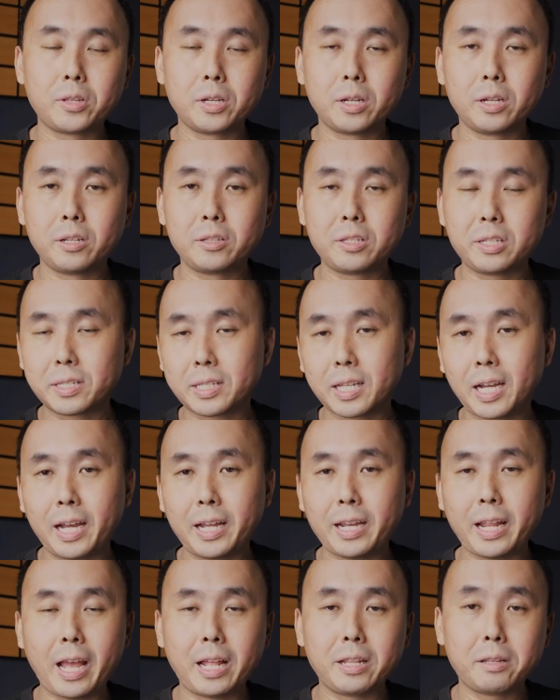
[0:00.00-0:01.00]
the
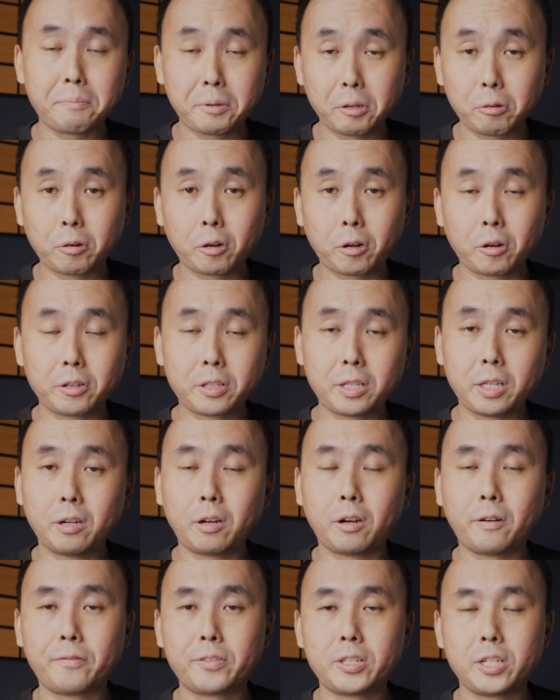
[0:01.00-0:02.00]
design and the build quality
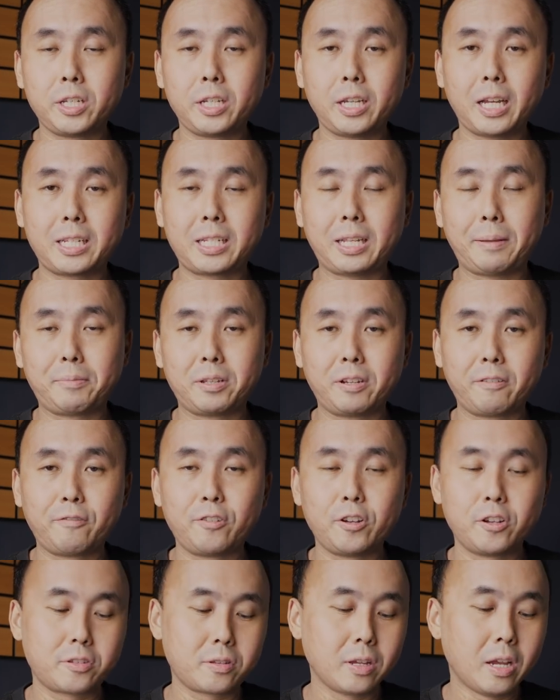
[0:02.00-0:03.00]
of the adapter
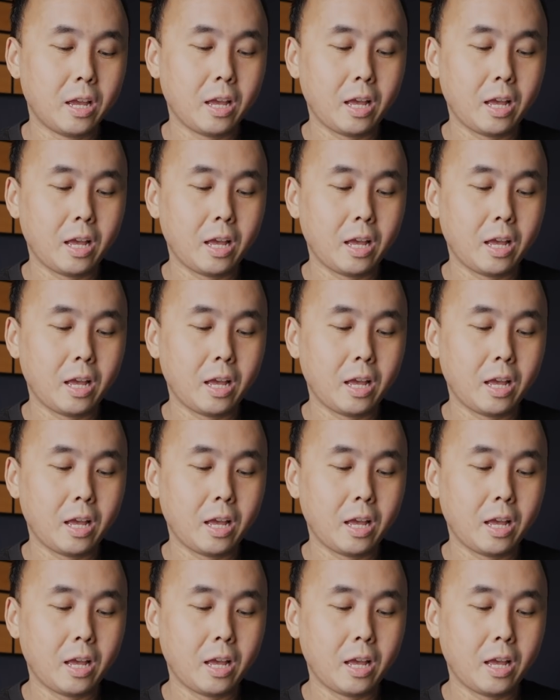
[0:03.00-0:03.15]
first.